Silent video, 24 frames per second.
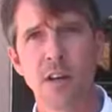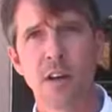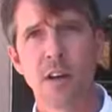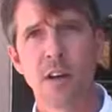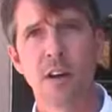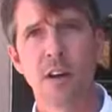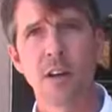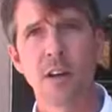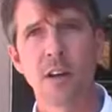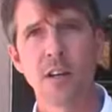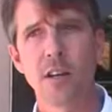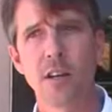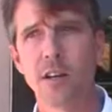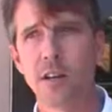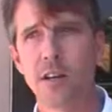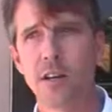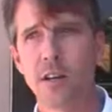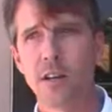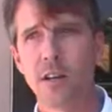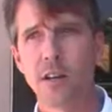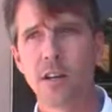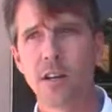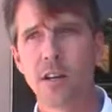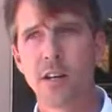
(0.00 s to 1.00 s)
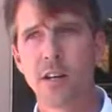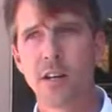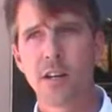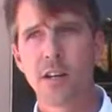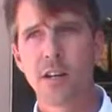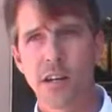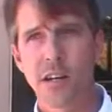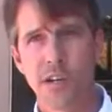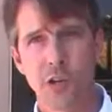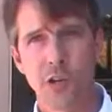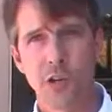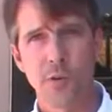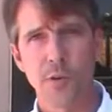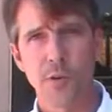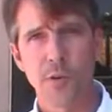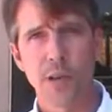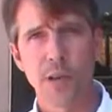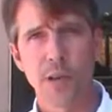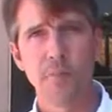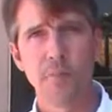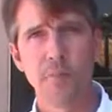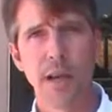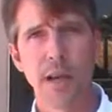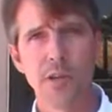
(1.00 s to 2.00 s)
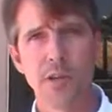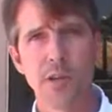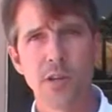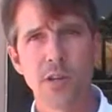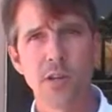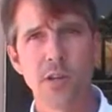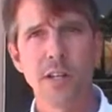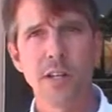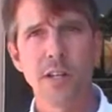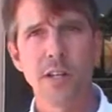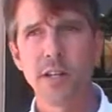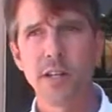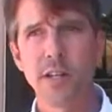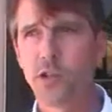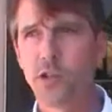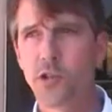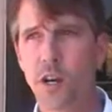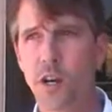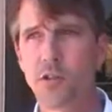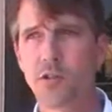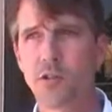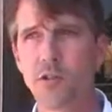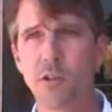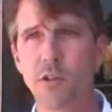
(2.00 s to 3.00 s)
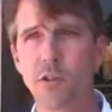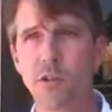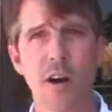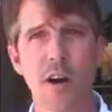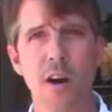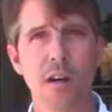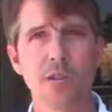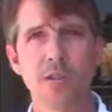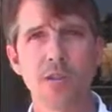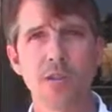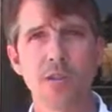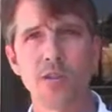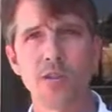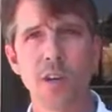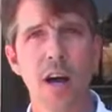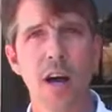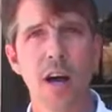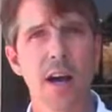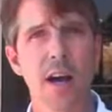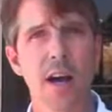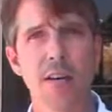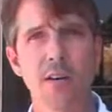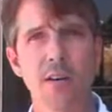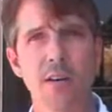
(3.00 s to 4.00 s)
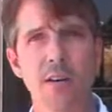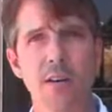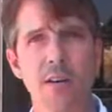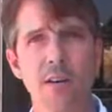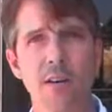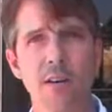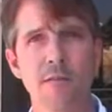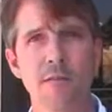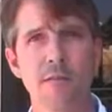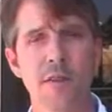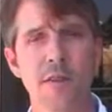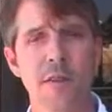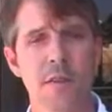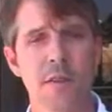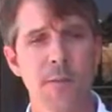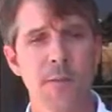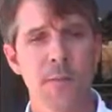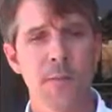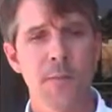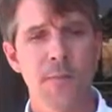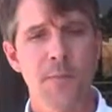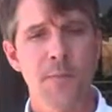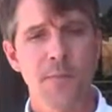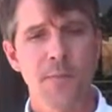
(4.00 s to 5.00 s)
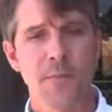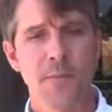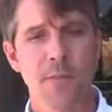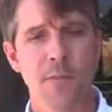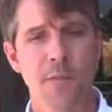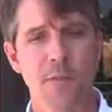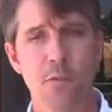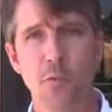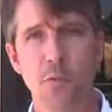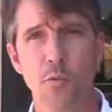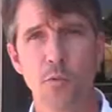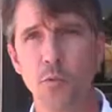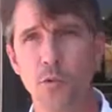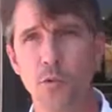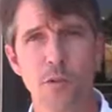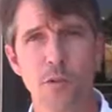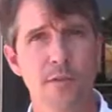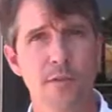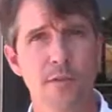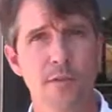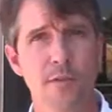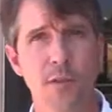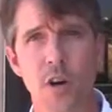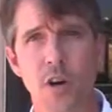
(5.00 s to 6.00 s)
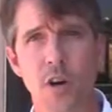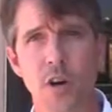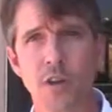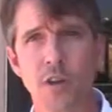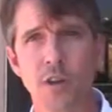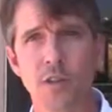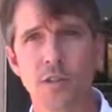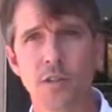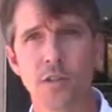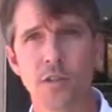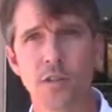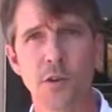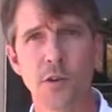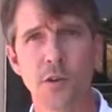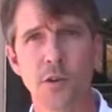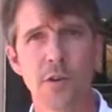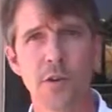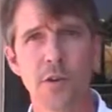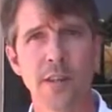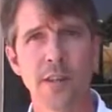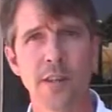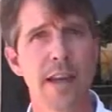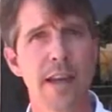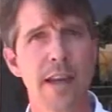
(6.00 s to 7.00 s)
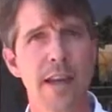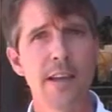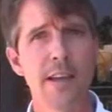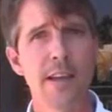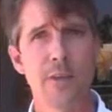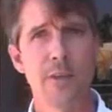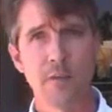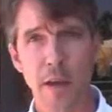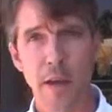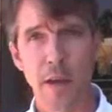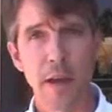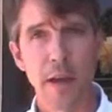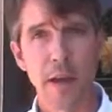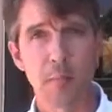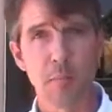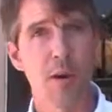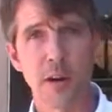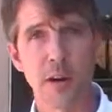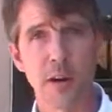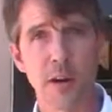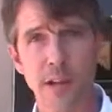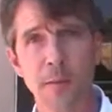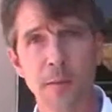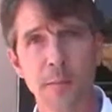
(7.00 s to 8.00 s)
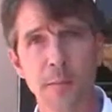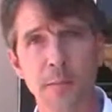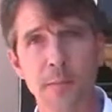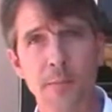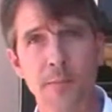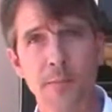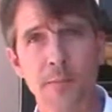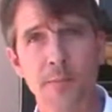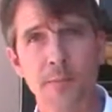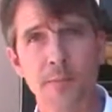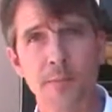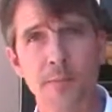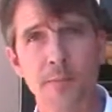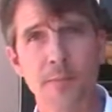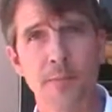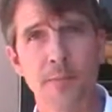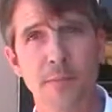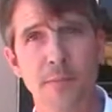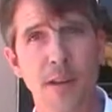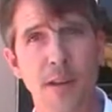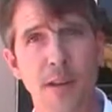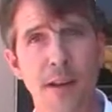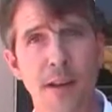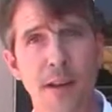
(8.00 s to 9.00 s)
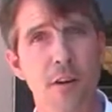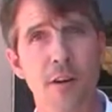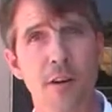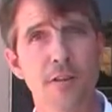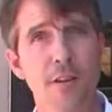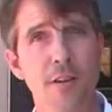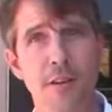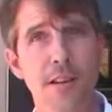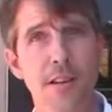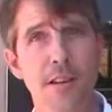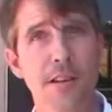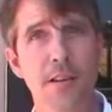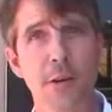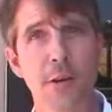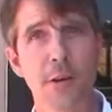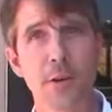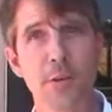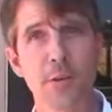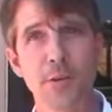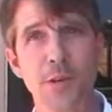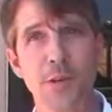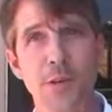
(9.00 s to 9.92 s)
Our country basically just lost sight of the rule of law during the 8-year frat party that I call the Clinton years.